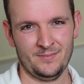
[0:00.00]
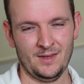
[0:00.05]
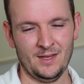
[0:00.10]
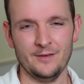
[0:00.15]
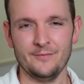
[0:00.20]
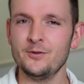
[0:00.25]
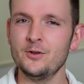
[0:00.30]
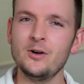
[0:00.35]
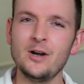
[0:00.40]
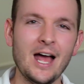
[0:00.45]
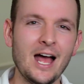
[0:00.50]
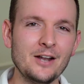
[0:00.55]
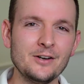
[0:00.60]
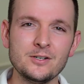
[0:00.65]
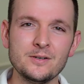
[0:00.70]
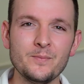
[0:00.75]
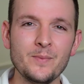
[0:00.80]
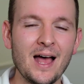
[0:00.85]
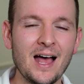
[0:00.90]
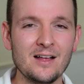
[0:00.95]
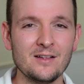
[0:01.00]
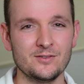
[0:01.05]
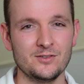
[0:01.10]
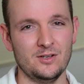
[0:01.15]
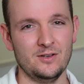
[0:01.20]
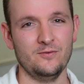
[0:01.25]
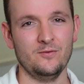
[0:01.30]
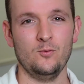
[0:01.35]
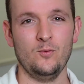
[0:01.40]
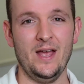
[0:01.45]
If you're 100 pounds
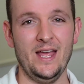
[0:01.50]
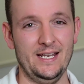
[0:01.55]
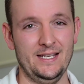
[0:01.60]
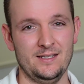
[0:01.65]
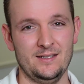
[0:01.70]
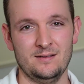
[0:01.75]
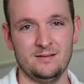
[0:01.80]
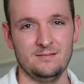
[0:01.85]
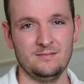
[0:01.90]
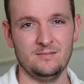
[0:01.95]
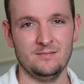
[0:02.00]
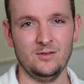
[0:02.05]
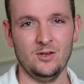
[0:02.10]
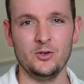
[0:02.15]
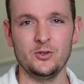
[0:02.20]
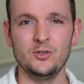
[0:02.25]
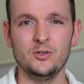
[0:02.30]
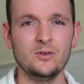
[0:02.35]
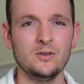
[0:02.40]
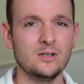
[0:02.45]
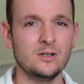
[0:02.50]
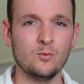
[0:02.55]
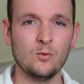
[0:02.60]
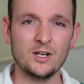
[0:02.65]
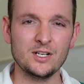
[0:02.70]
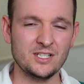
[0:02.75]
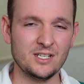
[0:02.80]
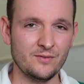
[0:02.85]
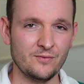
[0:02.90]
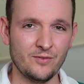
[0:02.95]
overweight, are you going to
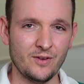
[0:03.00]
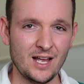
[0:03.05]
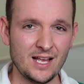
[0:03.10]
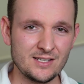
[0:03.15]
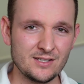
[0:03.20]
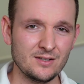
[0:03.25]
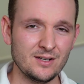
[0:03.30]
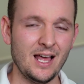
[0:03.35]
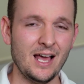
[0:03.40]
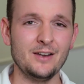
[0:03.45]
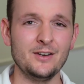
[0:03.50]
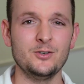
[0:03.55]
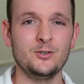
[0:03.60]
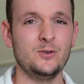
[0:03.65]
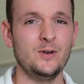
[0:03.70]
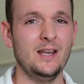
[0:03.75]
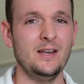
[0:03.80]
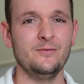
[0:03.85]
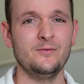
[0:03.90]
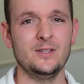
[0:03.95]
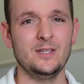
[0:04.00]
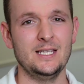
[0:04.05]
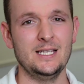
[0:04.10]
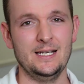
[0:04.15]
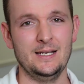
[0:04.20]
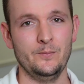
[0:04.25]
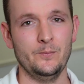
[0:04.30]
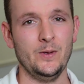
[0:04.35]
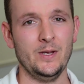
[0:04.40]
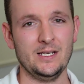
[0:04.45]
watch advice on how to train for the
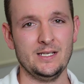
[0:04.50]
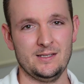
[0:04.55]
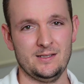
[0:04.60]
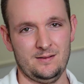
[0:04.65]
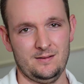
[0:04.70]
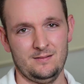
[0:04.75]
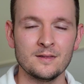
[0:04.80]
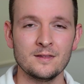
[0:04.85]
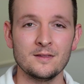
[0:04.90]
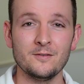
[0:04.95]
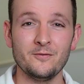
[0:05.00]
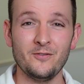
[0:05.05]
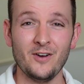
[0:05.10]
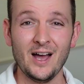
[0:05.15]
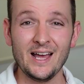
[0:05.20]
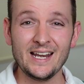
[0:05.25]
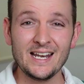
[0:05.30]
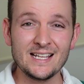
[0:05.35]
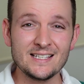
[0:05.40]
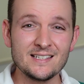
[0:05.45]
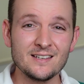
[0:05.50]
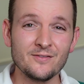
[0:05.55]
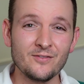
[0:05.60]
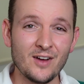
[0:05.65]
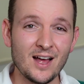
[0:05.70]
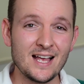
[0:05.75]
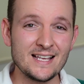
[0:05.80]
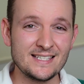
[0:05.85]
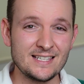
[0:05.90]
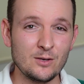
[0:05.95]
Olympics? The finance
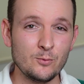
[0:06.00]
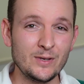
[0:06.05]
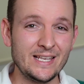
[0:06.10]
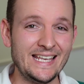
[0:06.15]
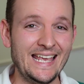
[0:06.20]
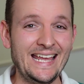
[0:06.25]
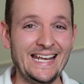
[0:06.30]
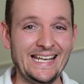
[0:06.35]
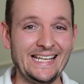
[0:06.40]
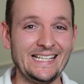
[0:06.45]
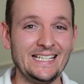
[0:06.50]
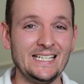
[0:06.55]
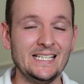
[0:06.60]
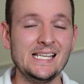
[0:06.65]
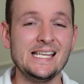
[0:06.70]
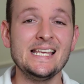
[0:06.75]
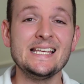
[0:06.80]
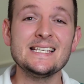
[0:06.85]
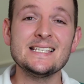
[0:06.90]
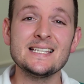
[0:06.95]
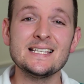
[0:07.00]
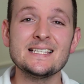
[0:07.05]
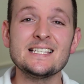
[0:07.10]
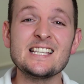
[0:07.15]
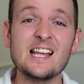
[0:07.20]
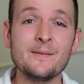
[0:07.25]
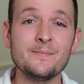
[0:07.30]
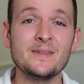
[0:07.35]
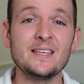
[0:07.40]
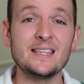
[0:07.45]
advice that we're getting isn't
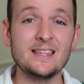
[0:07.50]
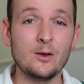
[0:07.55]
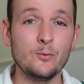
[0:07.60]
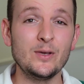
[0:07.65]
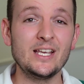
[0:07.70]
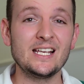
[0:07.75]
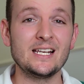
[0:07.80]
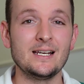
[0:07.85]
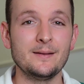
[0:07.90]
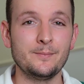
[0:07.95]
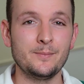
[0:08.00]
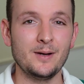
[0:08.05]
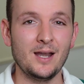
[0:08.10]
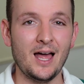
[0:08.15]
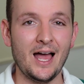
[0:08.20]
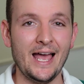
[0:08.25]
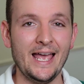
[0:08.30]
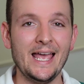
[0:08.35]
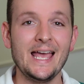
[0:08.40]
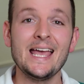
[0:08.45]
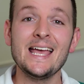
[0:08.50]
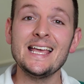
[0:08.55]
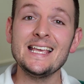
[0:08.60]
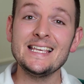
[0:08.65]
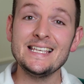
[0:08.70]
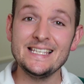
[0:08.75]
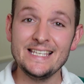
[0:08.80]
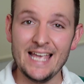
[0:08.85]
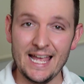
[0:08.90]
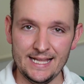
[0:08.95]
something that we can apply
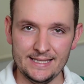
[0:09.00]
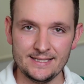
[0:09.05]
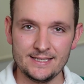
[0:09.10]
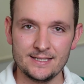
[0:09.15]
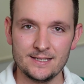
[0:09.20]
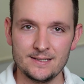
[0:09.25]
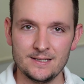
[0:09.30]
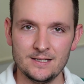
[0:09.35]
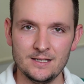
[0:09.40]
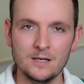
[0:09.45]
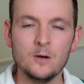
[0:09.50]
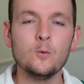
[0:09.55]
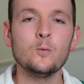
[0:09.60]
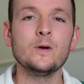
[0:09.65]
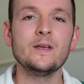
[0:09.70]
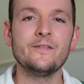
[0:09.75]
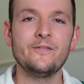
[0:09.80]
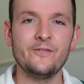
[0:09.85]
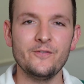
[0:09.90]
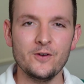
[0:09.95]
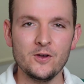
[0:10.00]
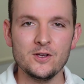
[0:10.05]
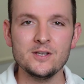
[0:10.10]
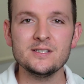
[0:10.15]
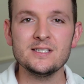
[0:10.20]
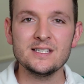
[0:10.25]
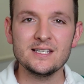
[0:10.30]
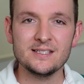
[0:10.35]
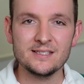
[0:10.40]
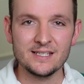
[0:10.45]
yet. We
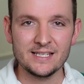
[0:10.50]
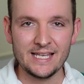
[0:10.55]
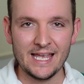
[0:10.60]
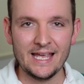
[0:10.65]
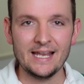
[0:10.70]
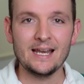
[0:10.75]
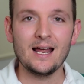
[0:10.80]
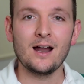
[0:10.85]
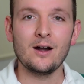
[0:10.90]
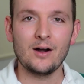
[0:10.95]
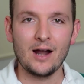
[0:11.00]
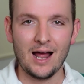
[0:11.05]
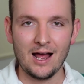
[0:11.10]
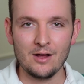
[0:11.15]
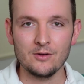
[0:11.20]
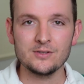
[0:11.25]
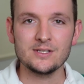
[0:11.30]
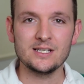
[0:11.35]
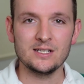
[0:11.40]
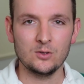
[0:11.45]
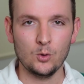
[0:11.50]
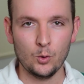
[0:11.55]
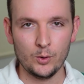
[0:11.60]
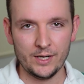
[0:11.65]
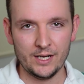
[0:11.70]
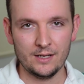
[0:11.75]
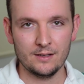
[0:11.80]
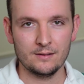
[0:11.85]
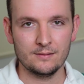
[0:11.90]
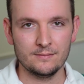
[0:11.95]
first need to get our house in
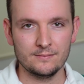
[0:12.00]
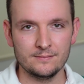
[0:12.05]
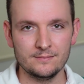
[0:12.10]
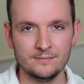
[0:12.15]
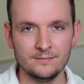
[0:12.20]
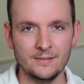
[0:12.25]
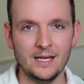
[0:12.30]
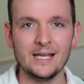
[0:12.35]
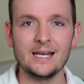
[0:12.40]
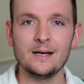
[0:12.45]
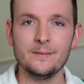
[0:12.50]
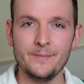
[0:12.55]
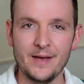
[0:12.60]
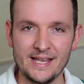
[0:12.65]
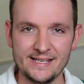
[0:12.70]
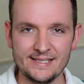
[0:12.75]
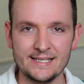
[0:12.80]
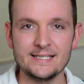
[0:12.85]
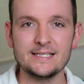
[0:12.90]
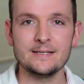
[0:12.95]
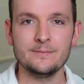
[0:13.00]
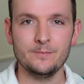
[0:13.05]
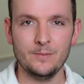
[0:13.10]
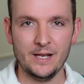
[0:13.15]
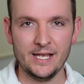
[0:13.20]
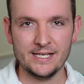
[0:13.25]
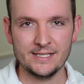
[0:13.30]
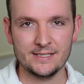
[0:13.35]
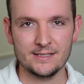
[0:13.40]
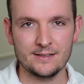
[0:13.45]
order and our basics in
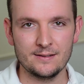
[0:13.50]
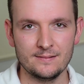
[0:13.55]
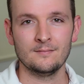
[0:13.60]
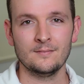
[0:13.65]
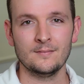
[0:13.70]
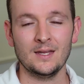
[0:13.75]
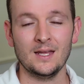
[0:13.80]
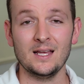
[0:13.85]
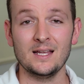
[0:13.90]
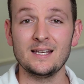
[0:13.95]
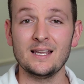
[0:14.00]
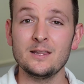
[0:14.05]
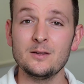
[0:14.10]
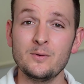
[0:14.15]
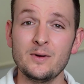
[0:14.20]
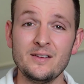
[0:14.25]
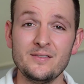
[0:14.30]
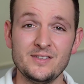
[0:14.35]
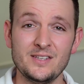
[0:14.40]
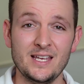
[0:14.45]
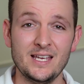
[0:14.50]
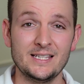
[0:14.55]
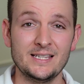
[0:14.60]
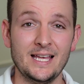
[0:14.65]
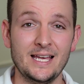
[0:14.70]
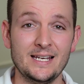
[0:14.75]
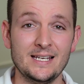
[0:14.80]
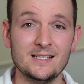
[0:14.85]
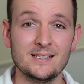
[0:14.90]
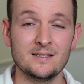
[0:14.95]
place. Another way of saying
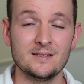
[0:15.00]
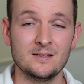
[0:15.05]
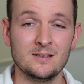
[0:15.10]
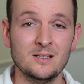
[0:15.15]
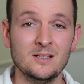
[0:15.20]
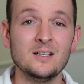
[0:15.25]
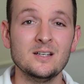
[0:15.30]
that is,